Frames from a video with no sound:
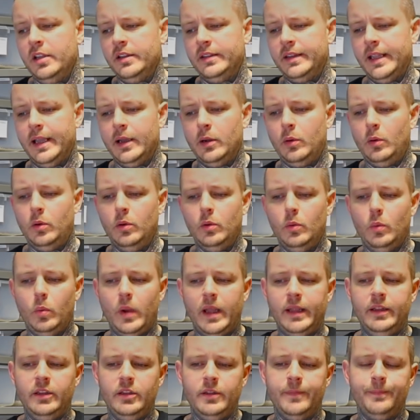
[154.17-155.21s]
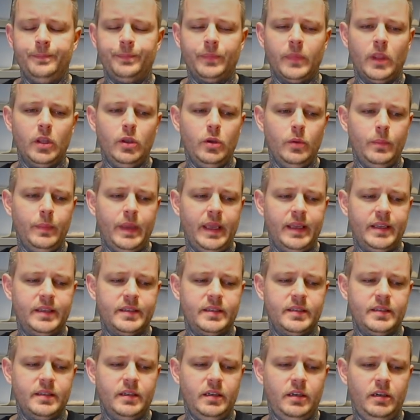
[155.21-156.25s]
Now, when you
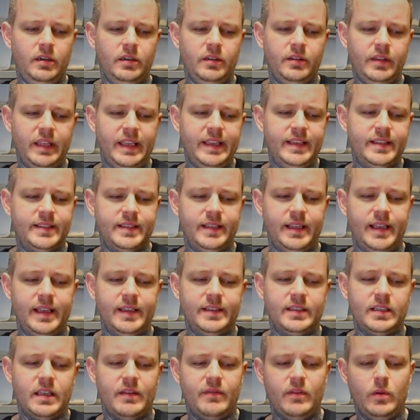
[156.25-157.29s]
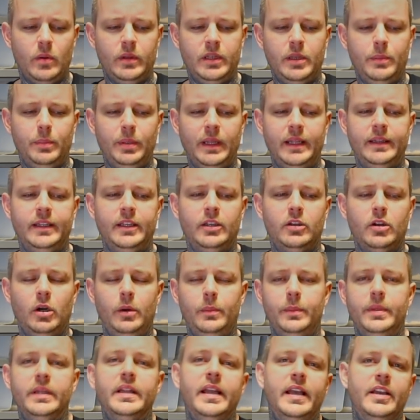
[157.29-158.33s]
mix these snakes together, when you're blending
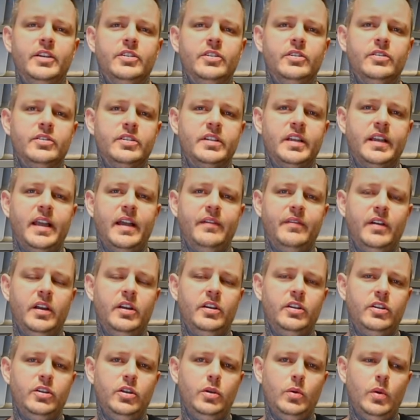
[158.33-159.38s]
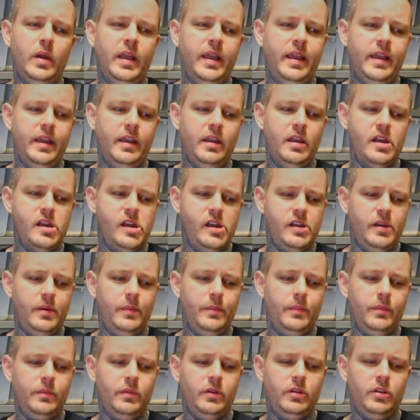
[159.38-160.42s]
combinations together, you hit
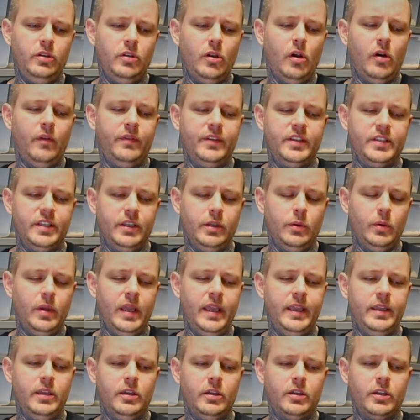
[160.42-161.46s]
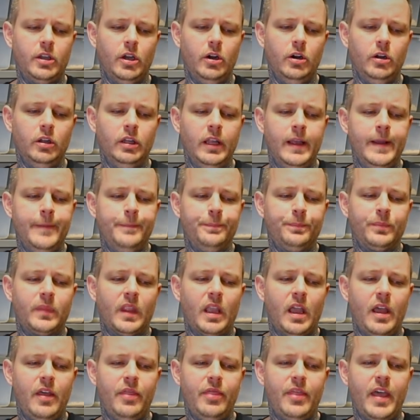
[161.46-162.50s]
obviously you hit your goal,
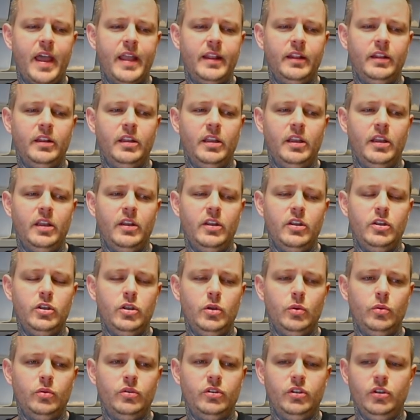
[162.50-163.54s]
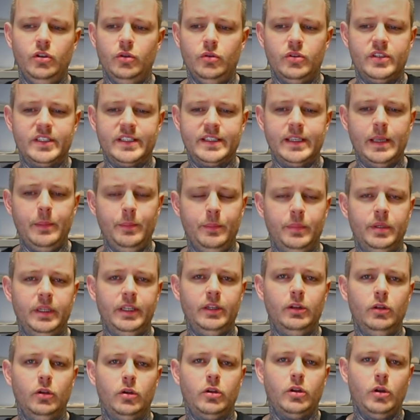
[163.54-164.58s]
and then you simply
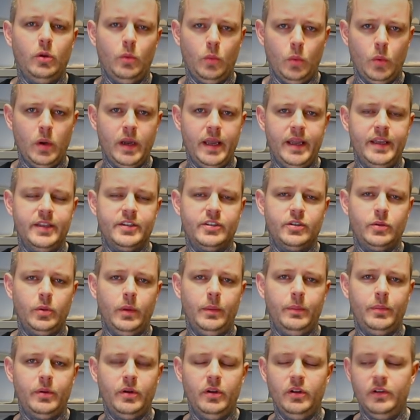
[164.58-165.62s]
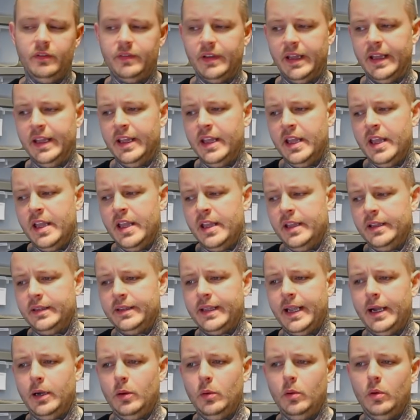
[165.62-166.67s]
look at ways to improve it.
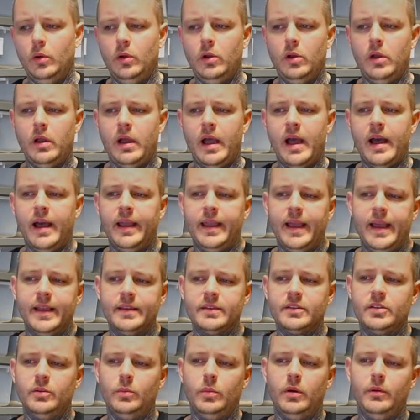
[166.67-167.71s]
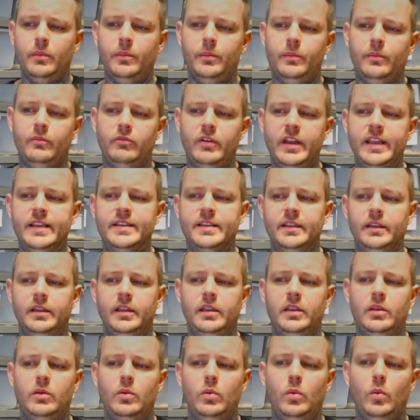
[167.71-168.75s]
Now, I asked someone
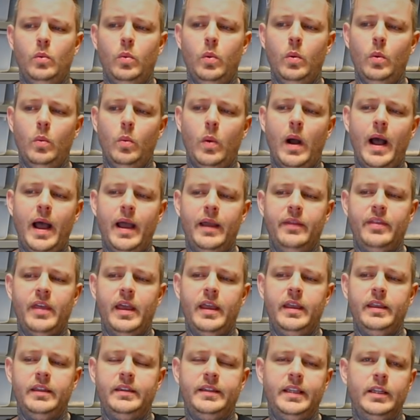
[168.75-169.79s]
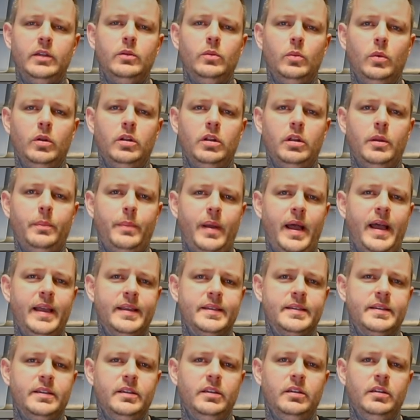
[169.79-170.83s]
recently why they didn't want a
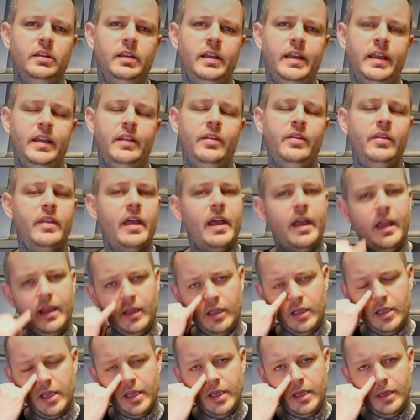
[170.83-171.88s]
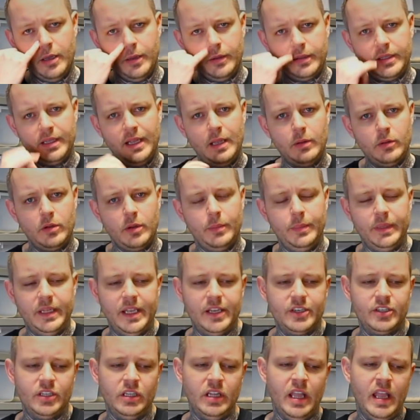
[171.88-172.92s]
pastel in their clown
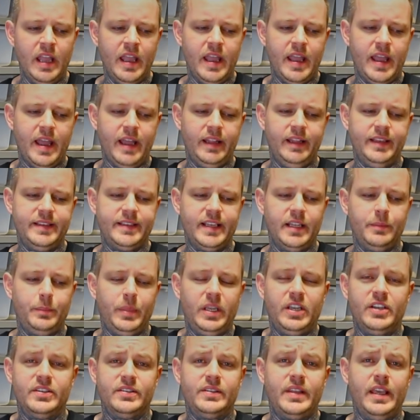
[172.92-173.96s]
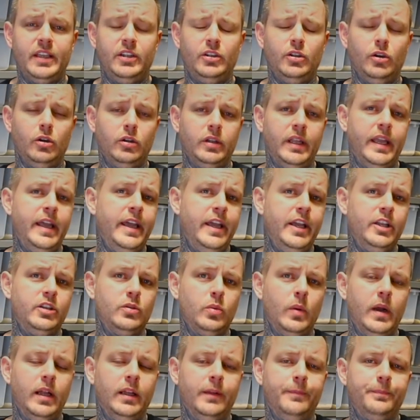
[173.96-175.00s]
combination, and it said because they don't age
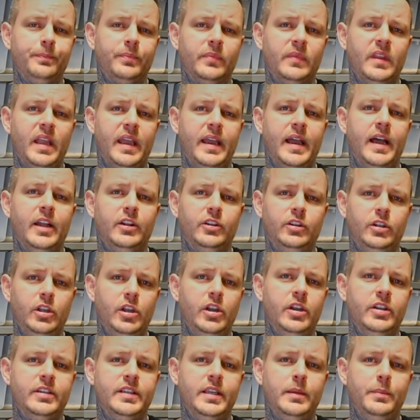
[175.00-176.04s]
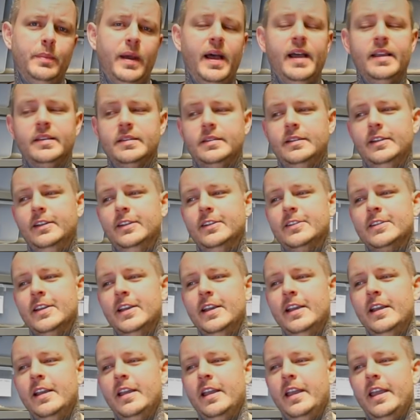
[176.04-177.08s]
well, they are dirty pastels.
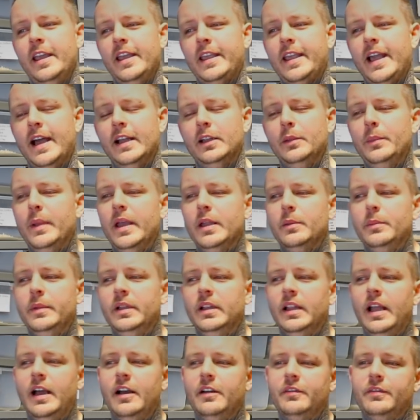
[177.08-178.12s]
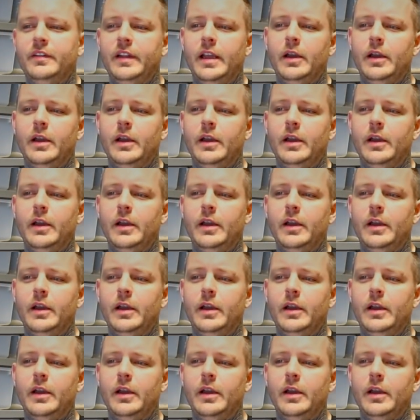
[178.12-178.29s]
It kind of made me laugh.